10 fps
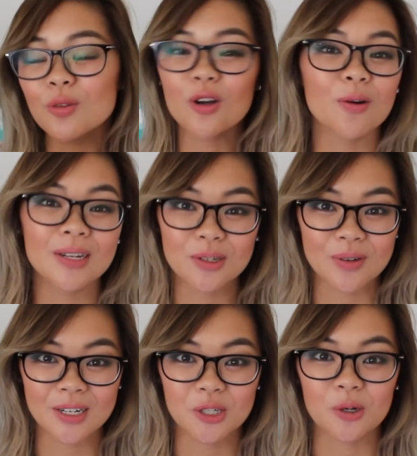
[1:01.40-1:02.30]
I'm not going to
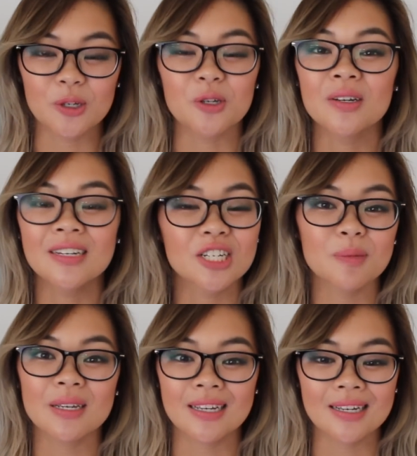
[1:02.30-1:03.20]
reassure you just
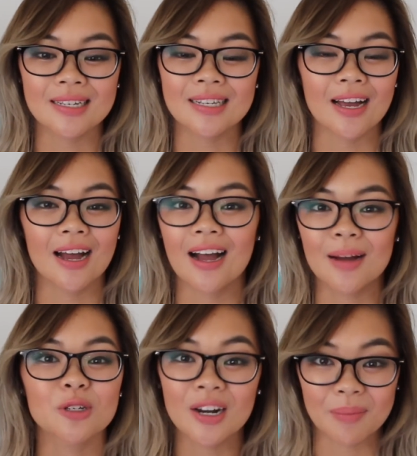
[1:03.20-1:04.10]
because
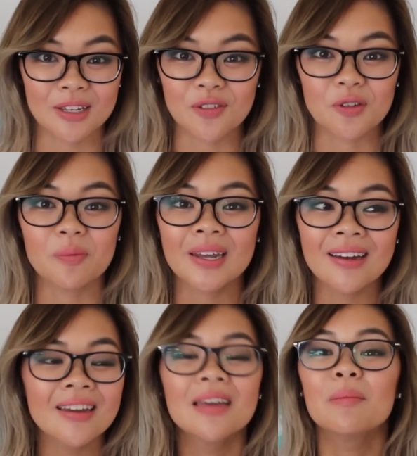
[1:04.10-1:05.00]
I'm trying to make you feel
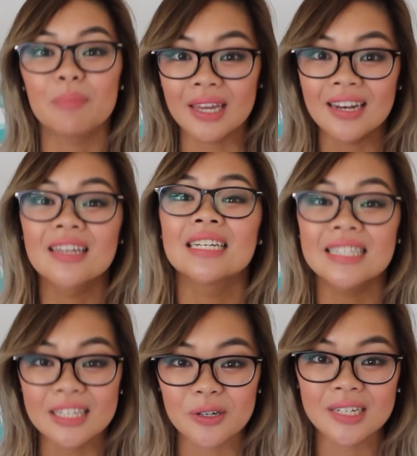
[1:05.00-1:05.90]
better, but
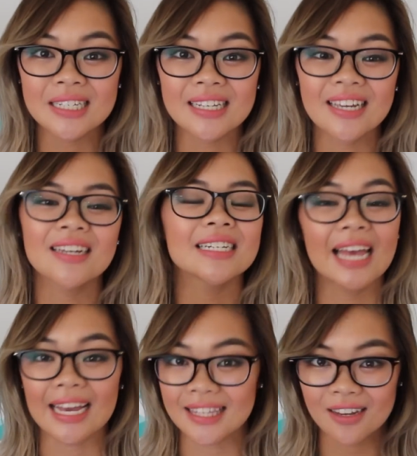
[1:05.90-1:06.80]
seriously,
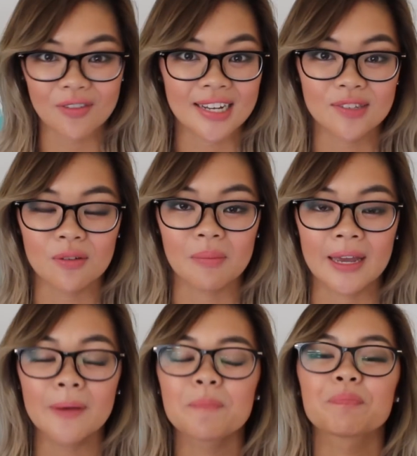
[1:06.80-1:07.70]
take the advice from
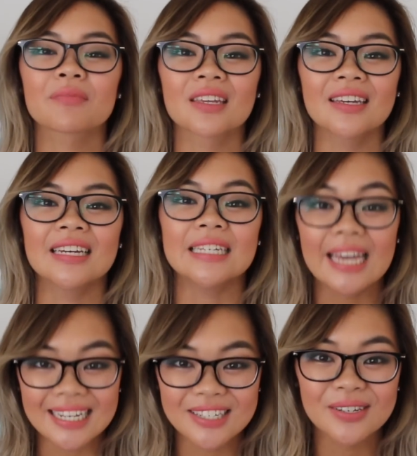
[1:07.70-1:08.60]
me.
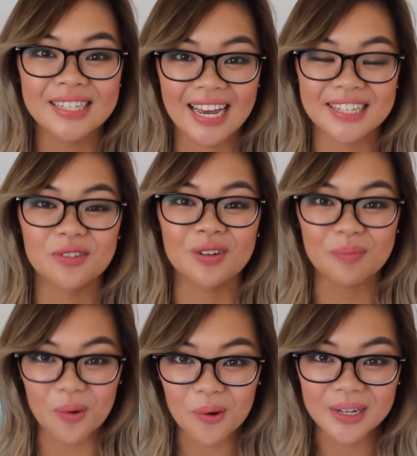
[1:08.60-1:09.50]
Yes, your sacks are
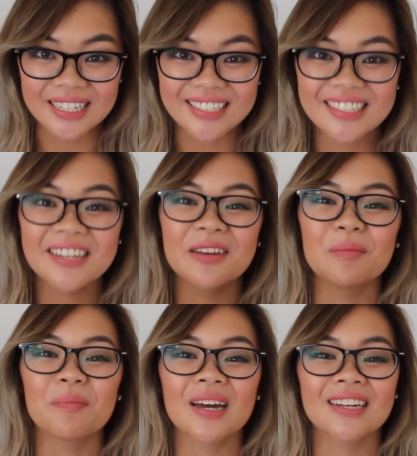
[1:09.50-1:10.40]
important,
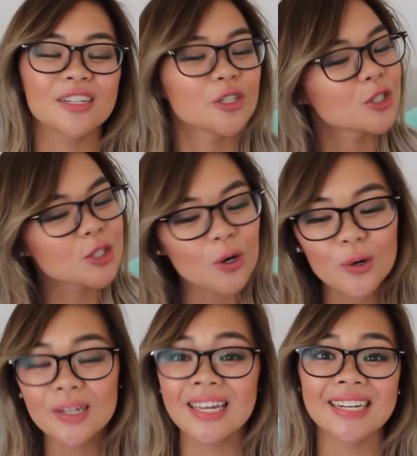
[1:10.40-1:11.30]
but
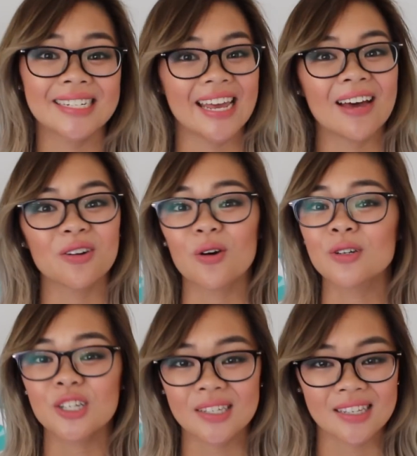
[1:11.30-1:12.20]
don't get down on
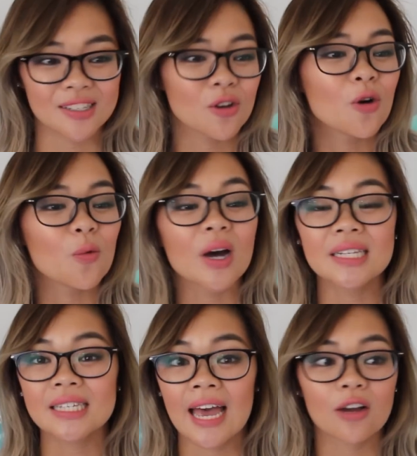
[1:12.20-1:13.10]
just this one
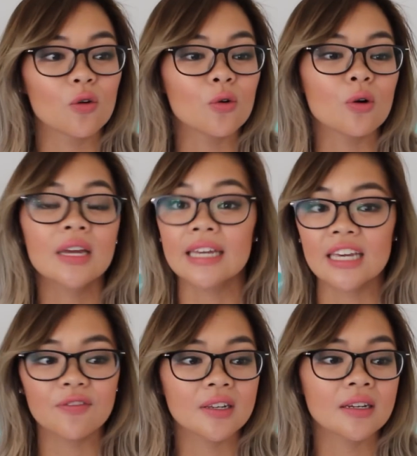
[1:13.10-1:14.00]
sack or
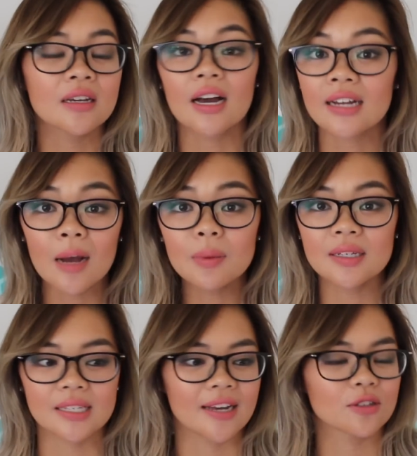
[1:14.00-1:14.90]
even a couple of
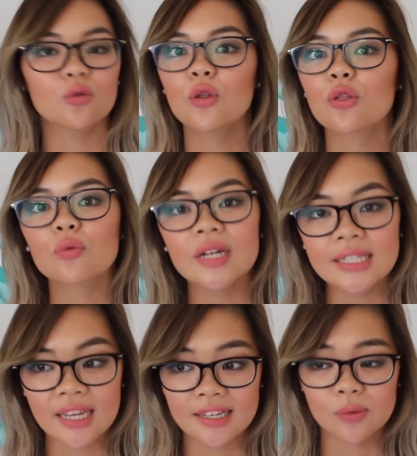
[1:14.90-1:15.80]
sacks or three
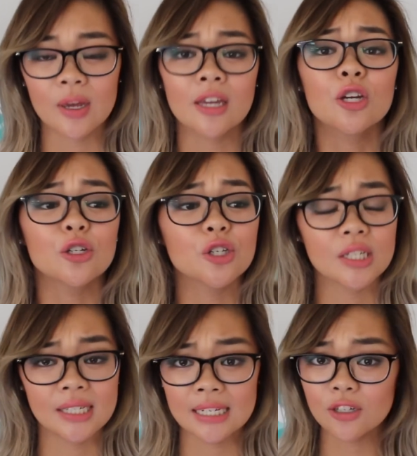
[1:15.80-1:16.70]
sacks where you
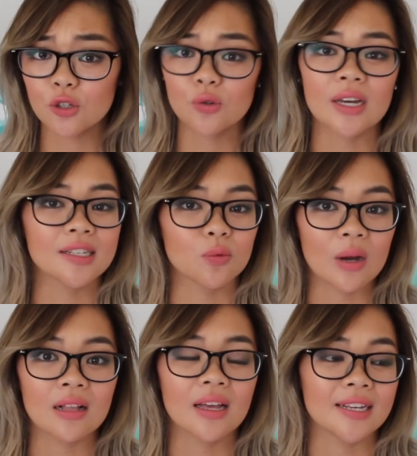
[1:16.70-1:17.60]
just didn't do as
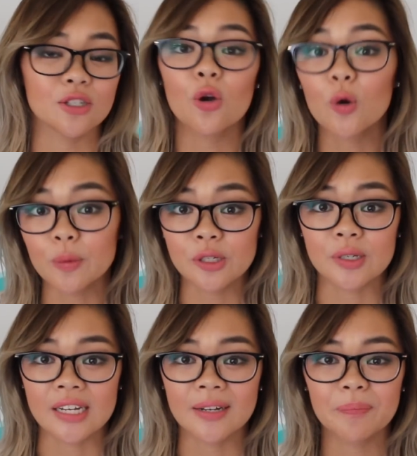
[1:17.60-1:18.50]
well as you hoped you
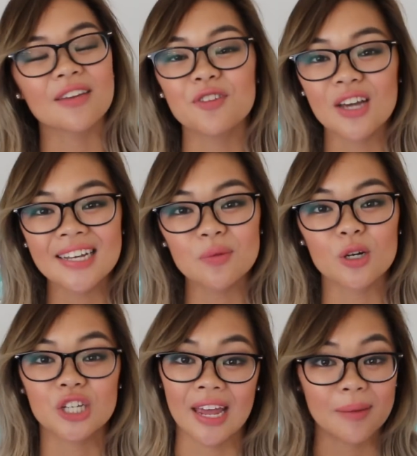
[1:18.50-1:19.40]
did. If you guys
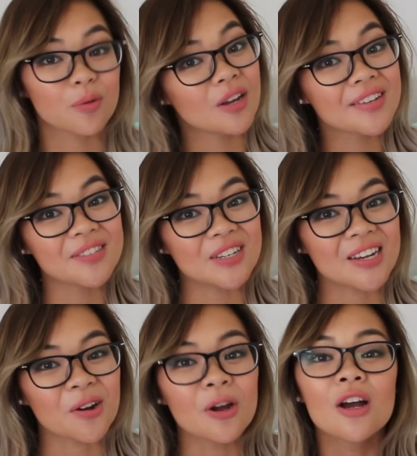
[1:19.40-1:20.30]
watched a previous
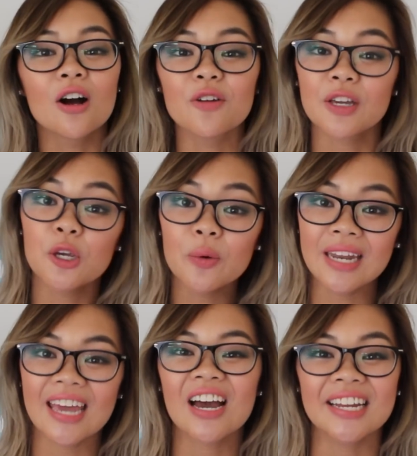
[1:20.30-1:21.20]
video of a
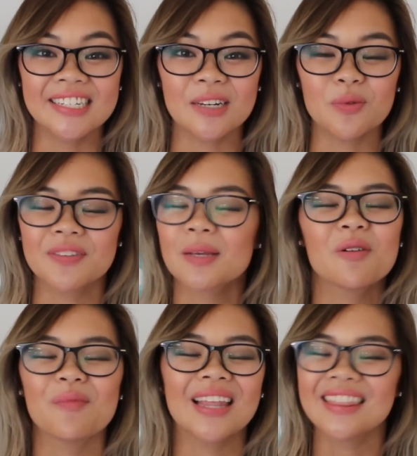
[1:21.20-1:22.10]
Q&A I did with some
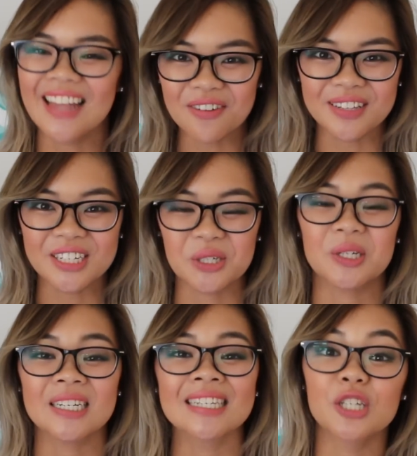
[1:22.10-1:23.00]
of my lovely
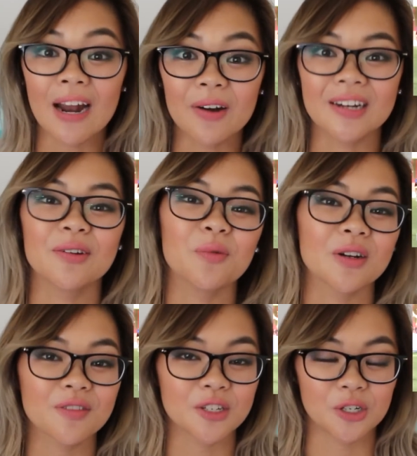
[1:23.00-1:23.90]
tutors, Jared, one
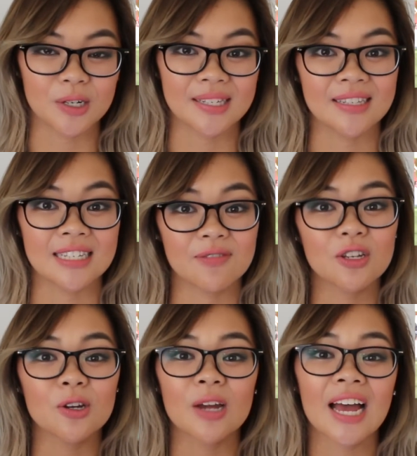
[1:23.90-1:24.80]
of the tutors in this
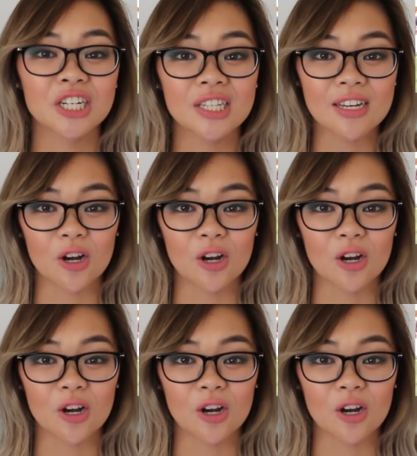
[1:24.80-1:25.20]
video, actually